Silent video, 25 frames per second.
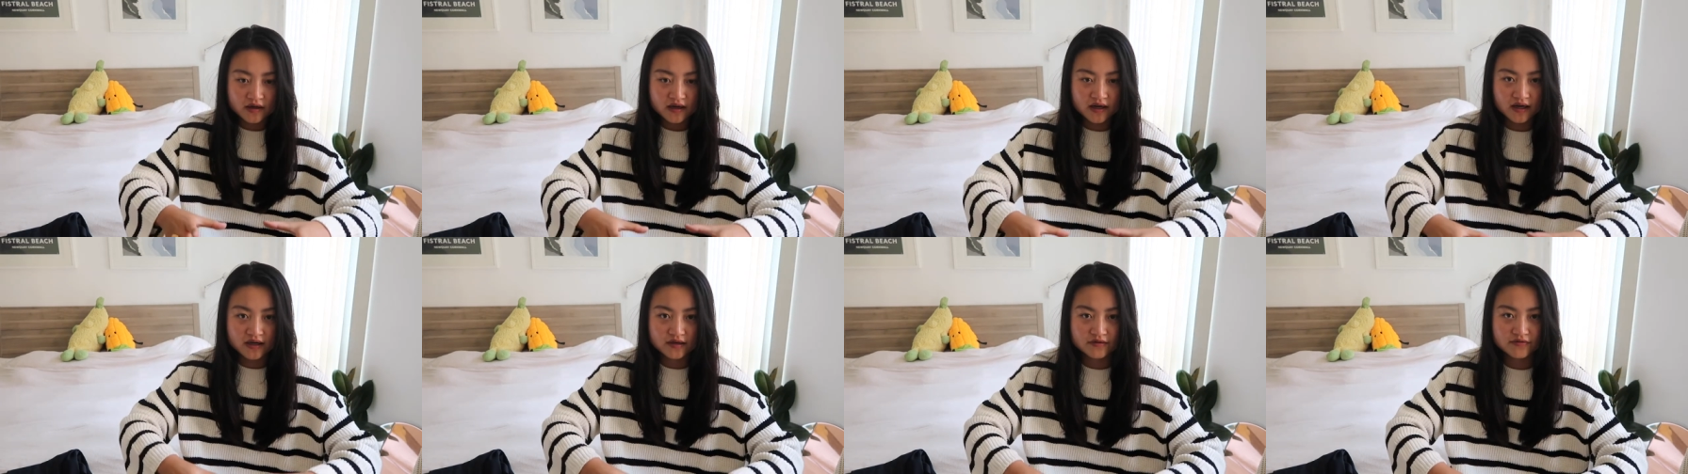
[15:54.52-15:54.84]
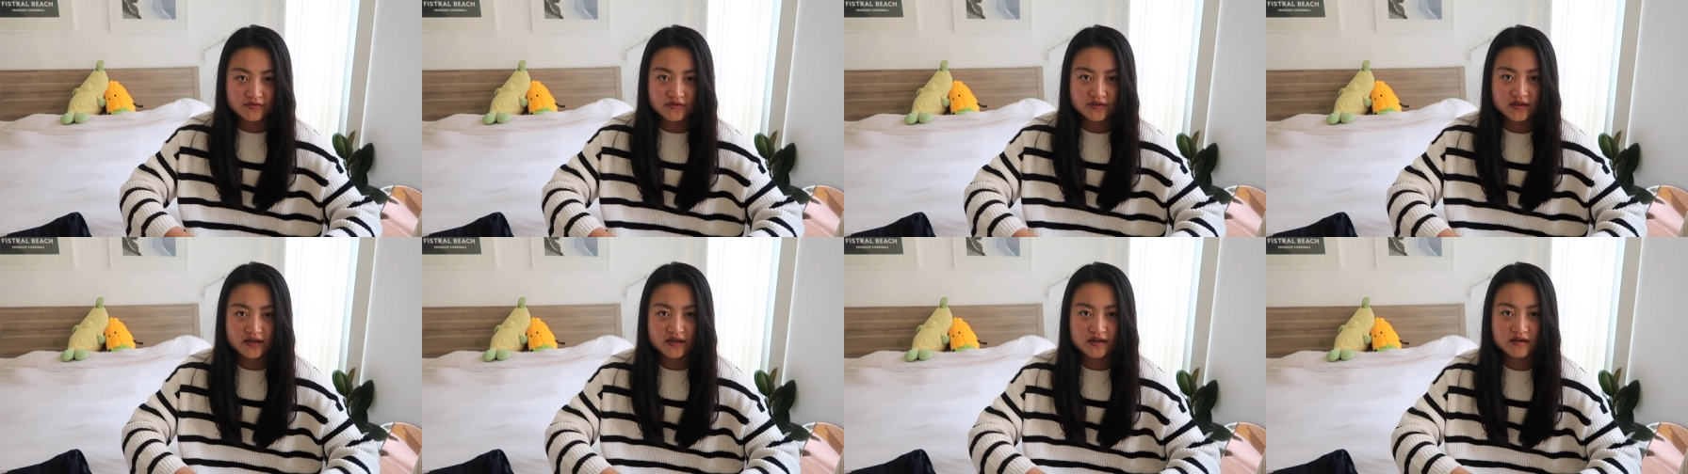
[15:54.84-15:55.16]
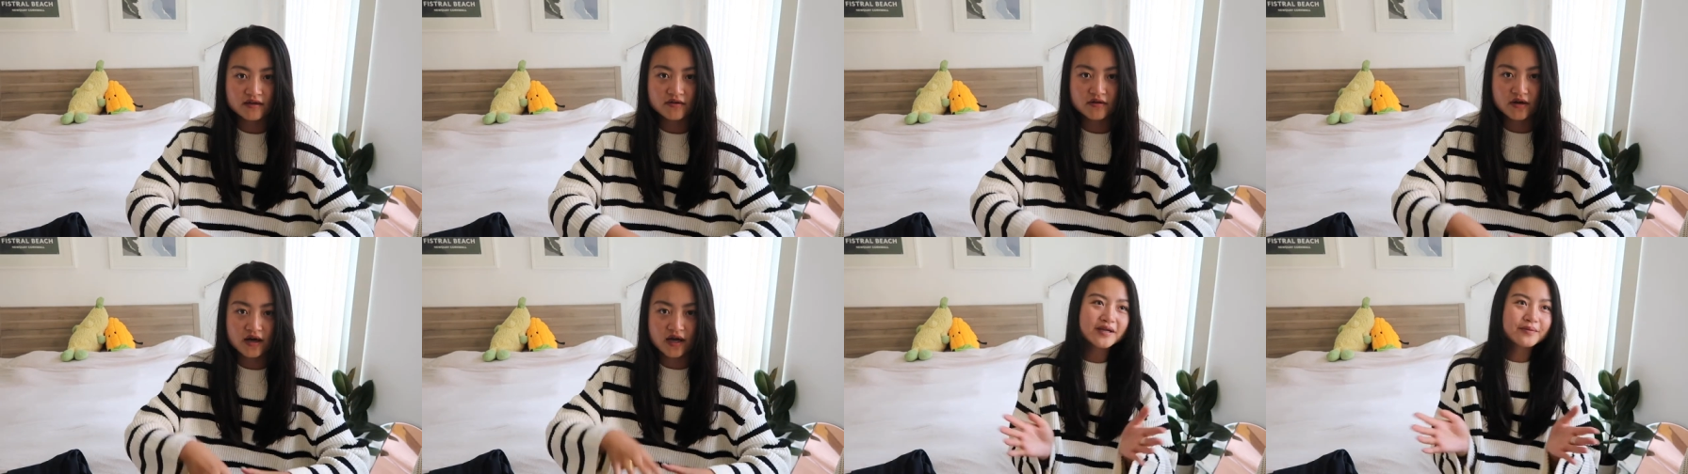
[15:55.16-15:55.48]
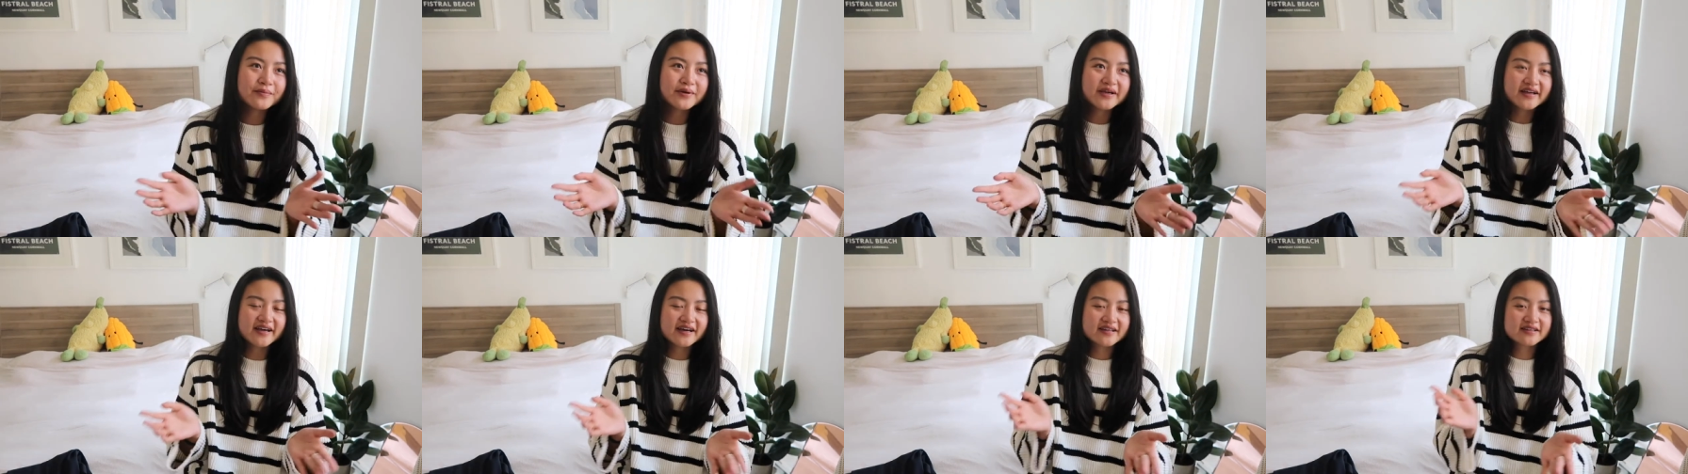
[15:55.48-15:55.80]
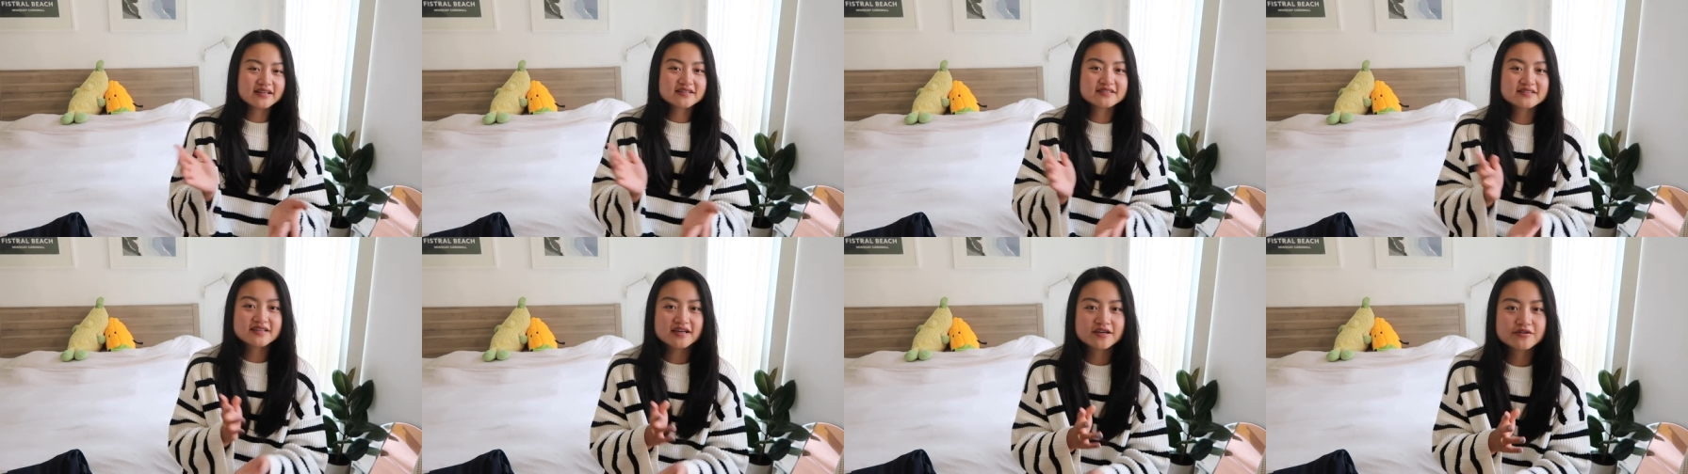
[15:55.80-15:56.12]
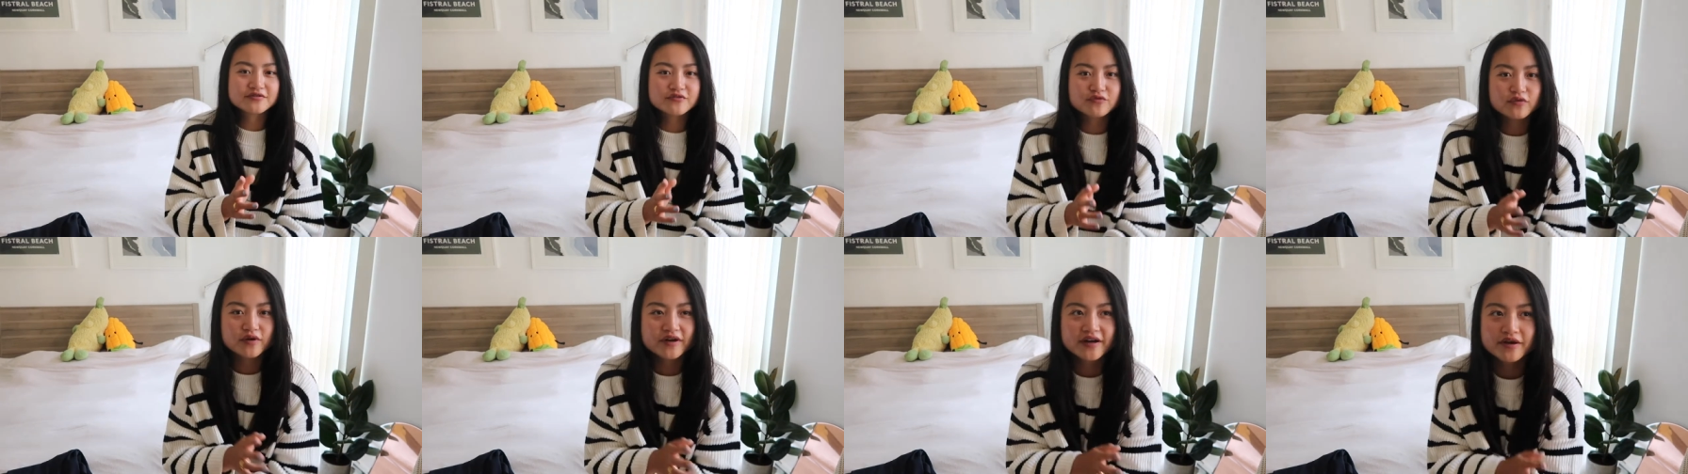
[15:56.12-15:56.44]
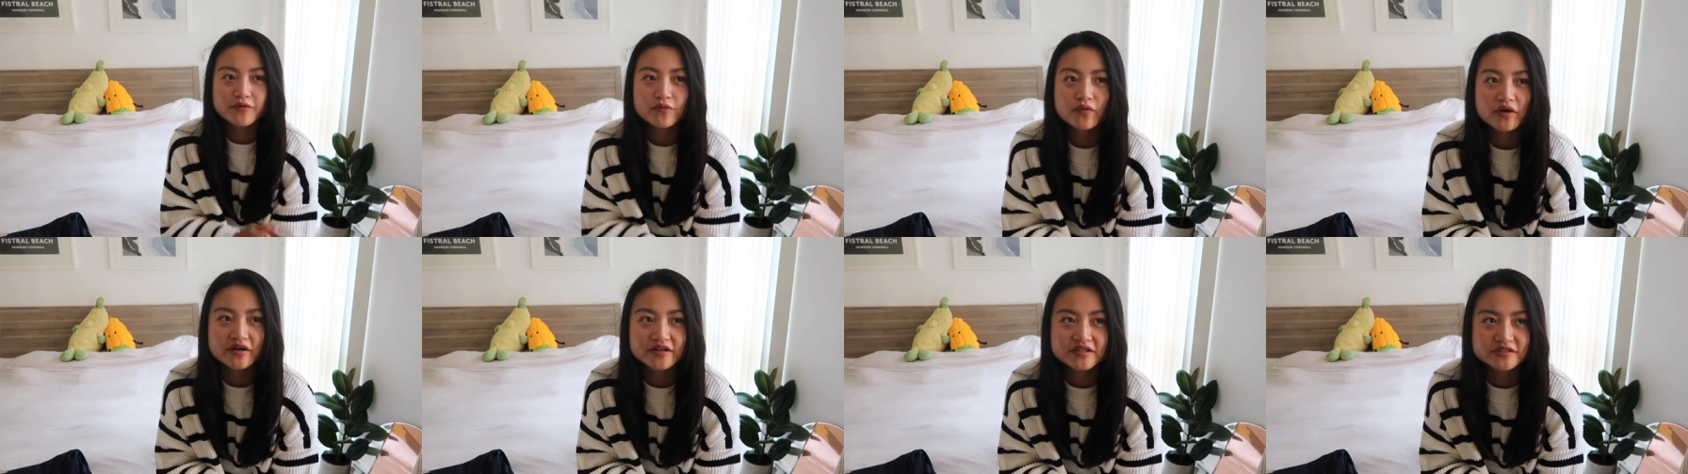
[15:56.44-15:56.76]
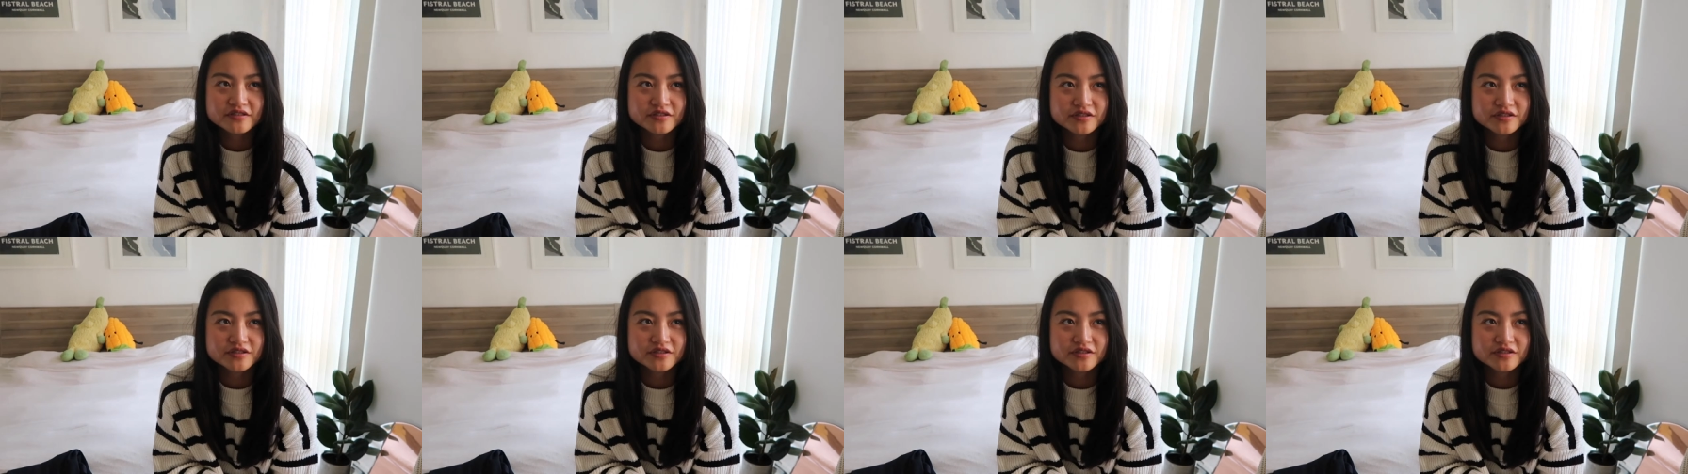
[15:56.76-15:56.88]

kind of thing. But yeah, that's kind of what I wanted